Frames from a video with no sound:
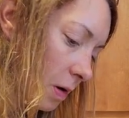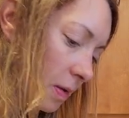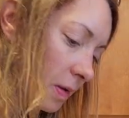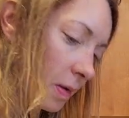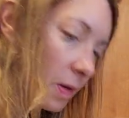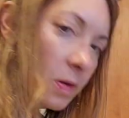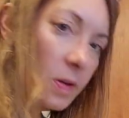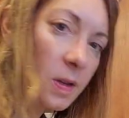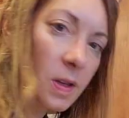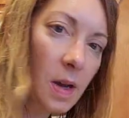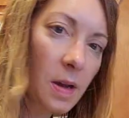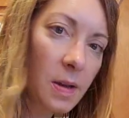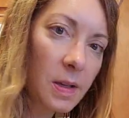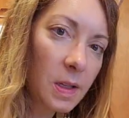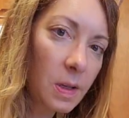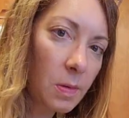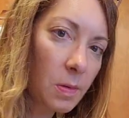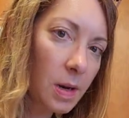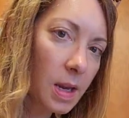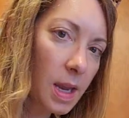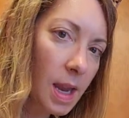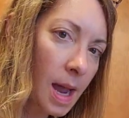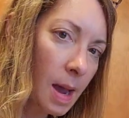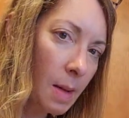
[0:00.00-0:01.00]
There is also a
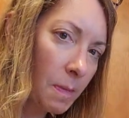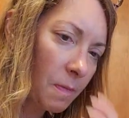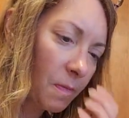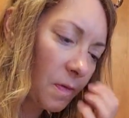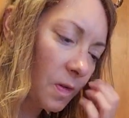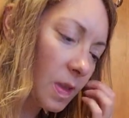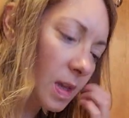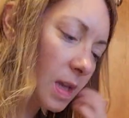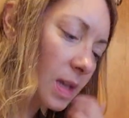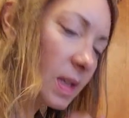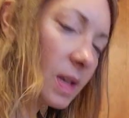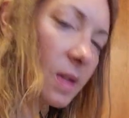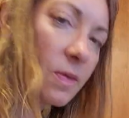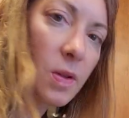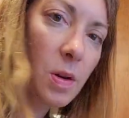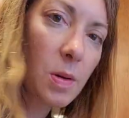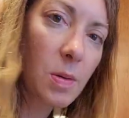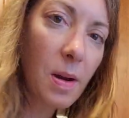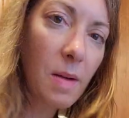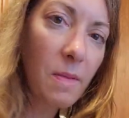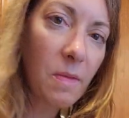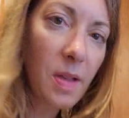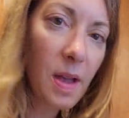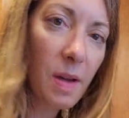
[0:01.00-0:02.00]
cap for this if you
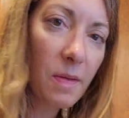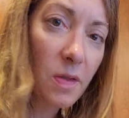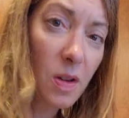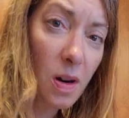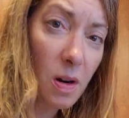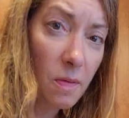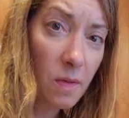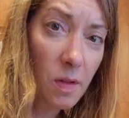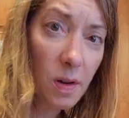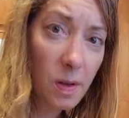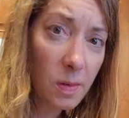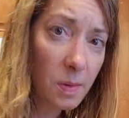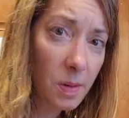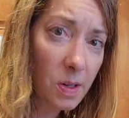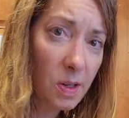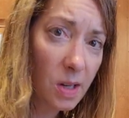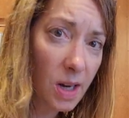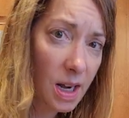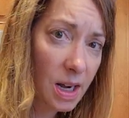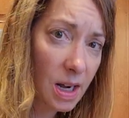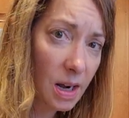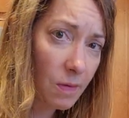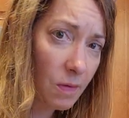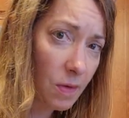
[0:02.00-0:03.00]
have leftovers, which I
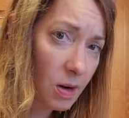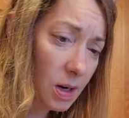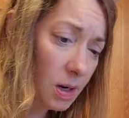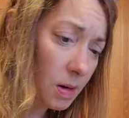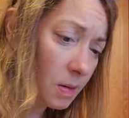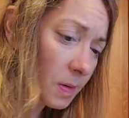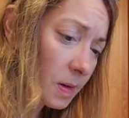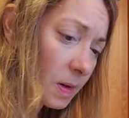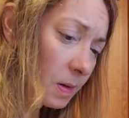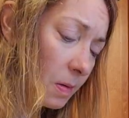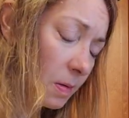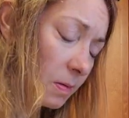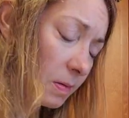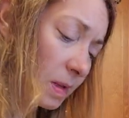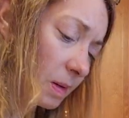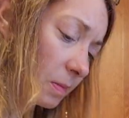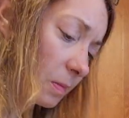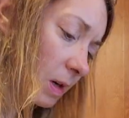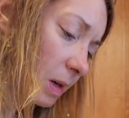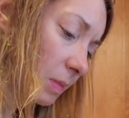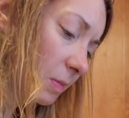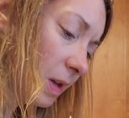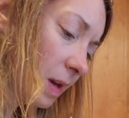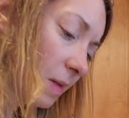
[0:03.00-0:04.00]
never do, so
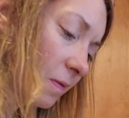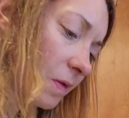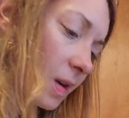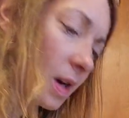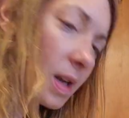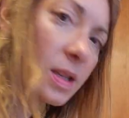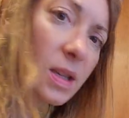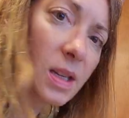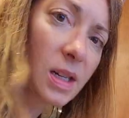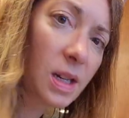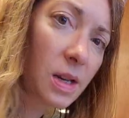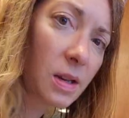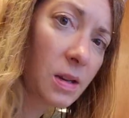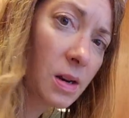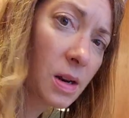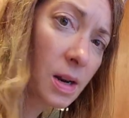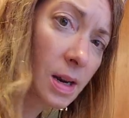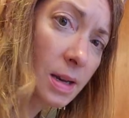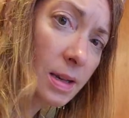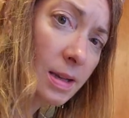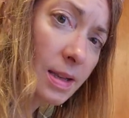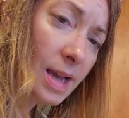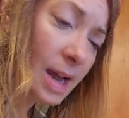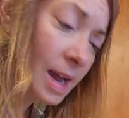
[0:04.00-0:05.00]
sometimes I forget to tell you
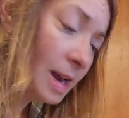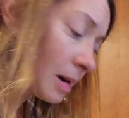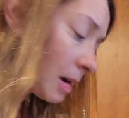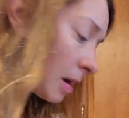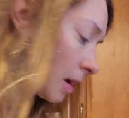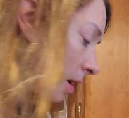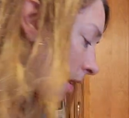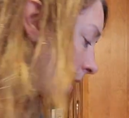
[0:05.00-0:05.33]
guys that.